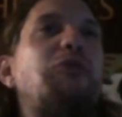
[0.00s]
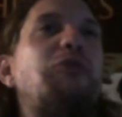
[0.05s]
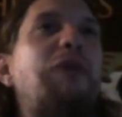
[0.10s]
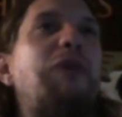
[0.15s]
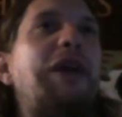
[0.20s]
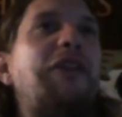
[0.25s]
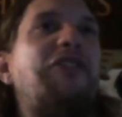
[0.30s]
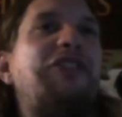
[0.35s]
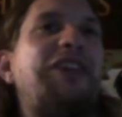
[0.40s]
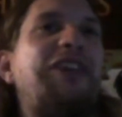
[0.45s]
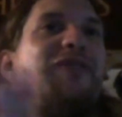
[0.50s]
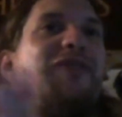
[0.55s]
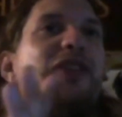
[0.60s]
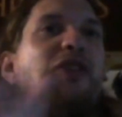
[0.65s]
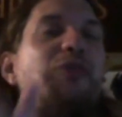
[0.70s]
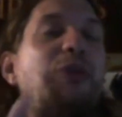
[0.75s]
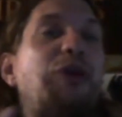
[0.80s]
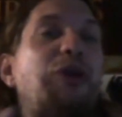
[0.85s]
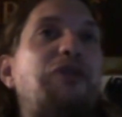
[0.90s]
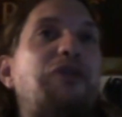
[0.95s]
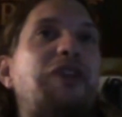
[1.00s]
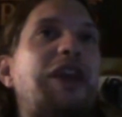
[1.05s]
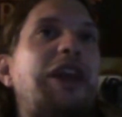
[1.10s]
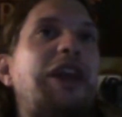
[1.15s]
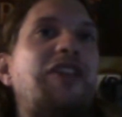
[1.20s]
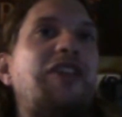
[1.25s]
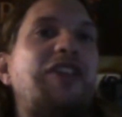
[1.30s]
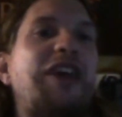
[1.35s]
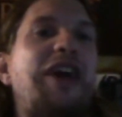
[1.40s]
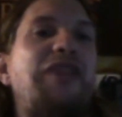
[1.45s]
Wint's giving these weird
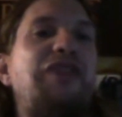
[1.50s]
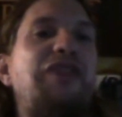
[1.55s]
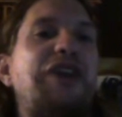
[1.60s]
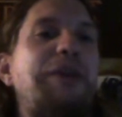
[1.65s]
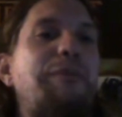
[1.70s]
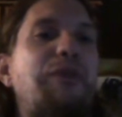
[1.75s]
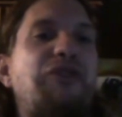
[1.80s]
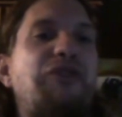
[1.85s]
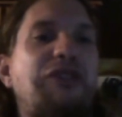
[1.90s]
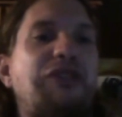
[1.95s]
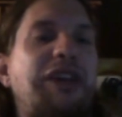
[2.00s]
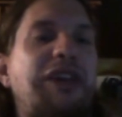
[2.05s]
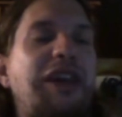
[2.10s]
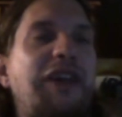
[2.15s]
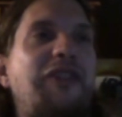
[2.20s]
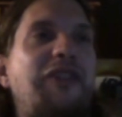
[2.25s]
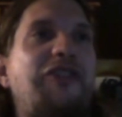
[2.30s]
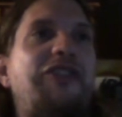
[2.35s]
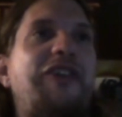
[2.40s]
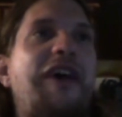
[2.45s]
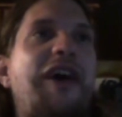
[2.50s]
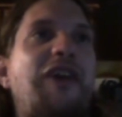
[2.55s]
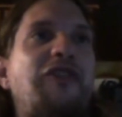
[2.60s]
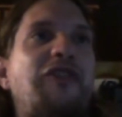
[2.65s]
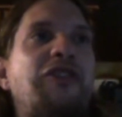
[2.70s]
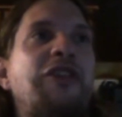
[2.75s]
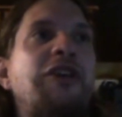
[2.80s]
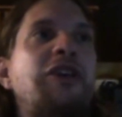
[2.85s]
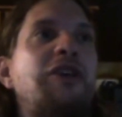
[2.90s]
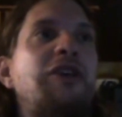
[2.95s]
things. And I think Mr. Kidd
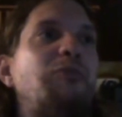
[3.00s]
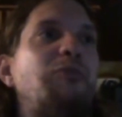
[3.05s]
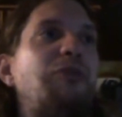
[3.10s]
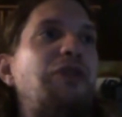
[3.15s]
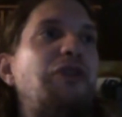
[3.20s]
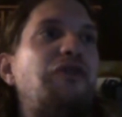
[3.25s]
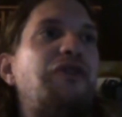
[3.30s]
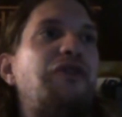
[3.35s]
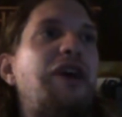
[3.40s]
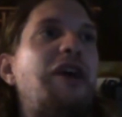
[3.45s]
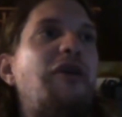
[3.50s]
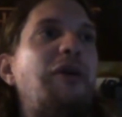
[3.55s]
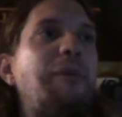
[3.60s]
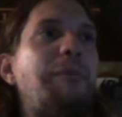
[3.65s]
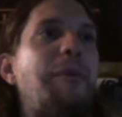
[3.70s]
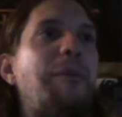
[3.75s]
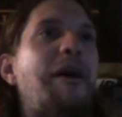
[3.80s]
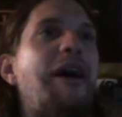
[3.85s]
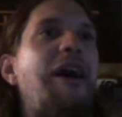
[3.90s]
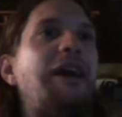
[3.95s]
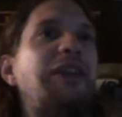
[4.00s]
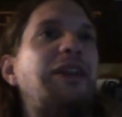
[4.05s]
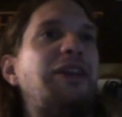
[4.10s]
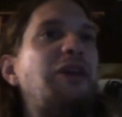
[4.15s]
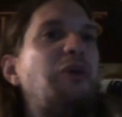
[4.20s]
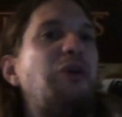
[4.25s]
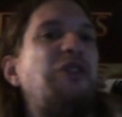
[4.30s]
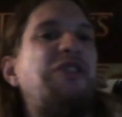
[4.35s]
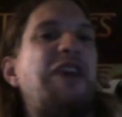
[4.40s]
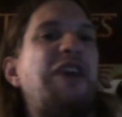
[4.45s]
says when they're following Bond, you
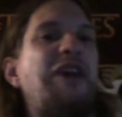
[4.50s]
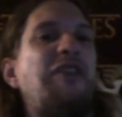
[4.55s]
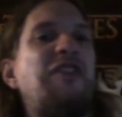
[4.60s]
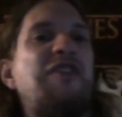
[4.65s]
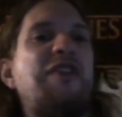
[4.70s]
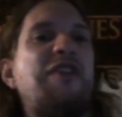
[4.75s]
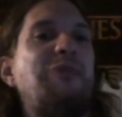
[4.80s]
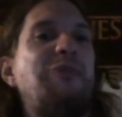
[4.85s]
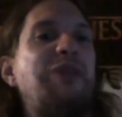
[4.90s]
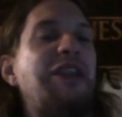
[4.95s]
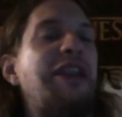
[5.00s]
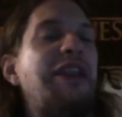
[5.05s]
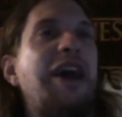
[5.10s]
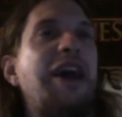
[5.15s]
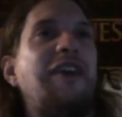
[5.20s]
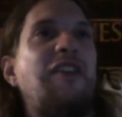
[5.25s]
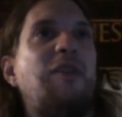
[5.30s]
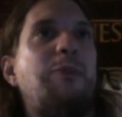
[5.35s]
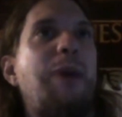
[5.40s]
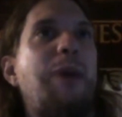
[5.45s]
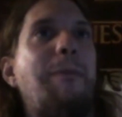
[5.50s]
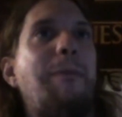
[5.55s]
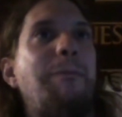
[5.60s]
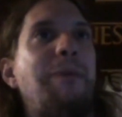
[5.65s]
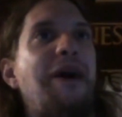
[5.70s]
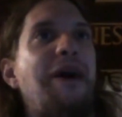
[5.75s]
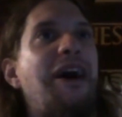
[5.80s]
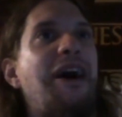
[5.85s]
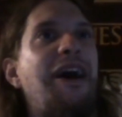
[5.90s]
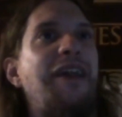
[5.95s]
know, he said something nice about
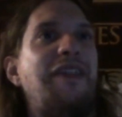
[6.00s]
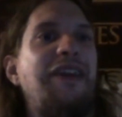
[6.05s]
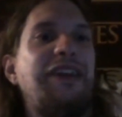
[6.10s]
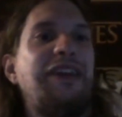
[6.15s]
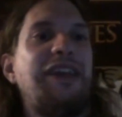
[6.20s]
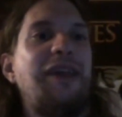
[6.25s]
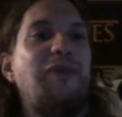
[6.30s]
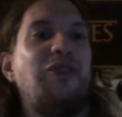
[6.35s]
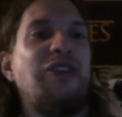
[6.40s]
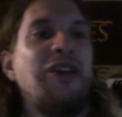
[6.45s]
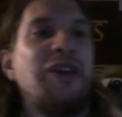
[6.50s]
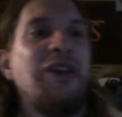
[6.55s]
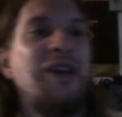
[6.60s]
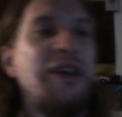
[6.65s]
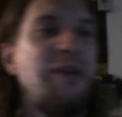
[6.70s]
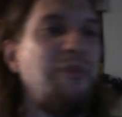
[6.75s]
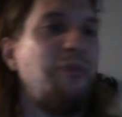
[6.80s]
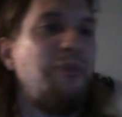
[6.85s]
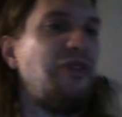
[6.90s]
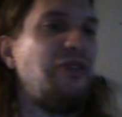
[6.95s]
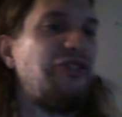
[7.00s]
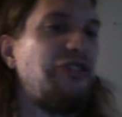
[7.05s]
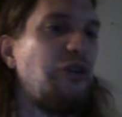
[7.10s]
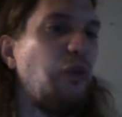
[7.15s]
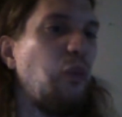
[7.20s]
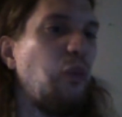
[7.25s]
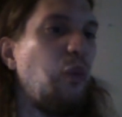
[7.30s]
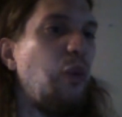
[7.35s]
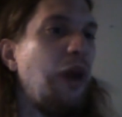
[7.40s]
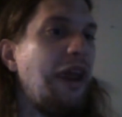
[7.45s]
Bond that gives
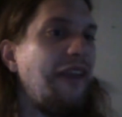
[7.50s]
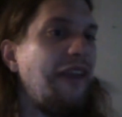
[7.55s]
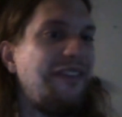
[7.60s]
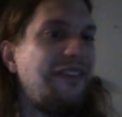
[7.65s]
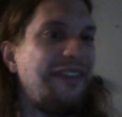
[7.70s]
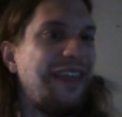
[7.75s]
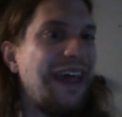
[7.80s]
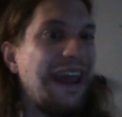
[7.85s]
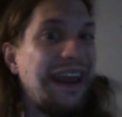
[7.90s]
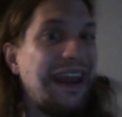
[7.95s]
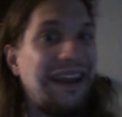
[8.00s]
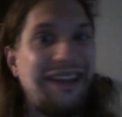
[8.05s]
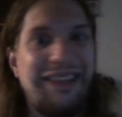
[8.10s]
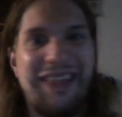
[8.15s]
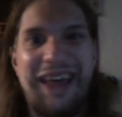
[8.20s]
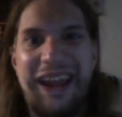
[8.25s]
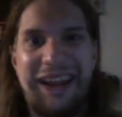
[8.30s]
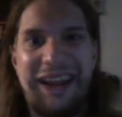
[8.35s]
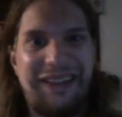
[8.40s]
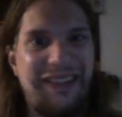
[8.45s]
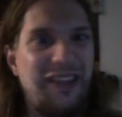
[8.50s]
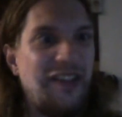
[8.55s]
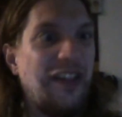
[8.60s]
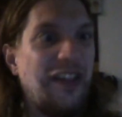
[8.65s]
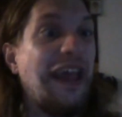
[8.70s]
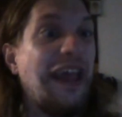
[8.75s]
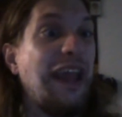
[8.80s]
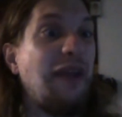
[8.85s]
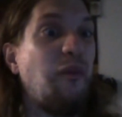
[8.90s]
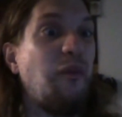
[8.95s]
Mr. Wint like this,
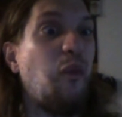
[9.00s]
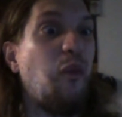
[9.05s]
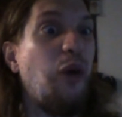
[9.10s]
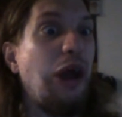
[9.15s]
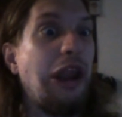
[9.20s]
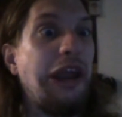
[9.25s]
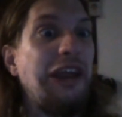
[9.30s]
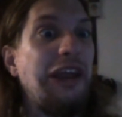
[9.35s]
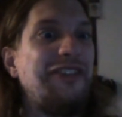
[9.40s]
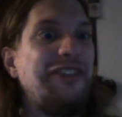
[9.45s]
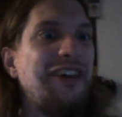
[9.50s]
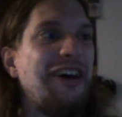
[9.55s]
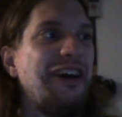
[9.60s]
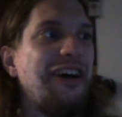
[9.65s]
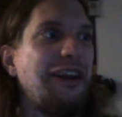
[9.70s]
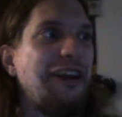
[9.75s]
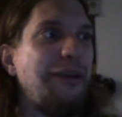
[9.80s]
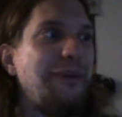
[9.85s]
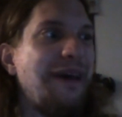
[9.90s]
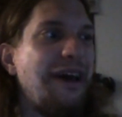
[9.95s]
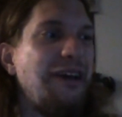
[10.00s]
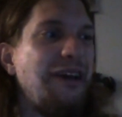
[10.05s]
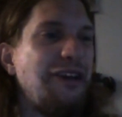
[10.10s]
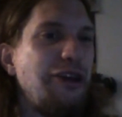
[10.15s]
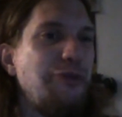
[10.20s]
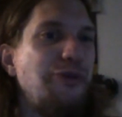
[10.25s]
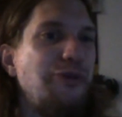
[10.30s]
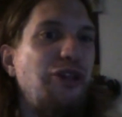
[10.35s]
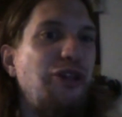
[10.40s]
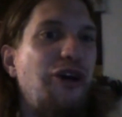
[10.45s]
like, what are you talking about?
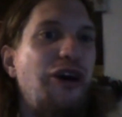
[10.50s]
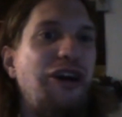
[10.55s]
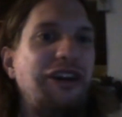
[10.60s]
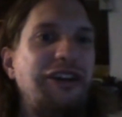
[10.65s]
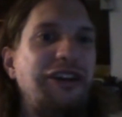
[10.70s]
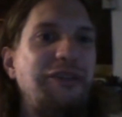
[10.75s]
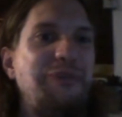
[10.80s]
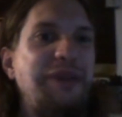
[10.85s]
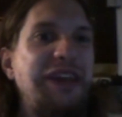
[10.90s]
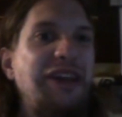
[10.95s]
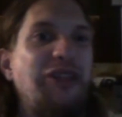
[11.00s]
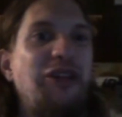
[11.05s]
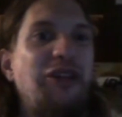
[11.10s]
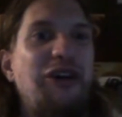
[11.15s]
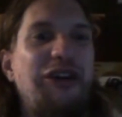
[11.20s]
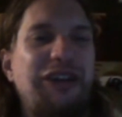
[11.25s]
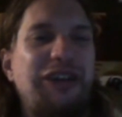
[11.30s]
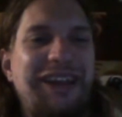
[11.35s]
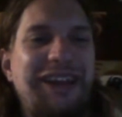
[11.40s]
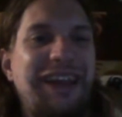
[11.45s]
You belong to me, look.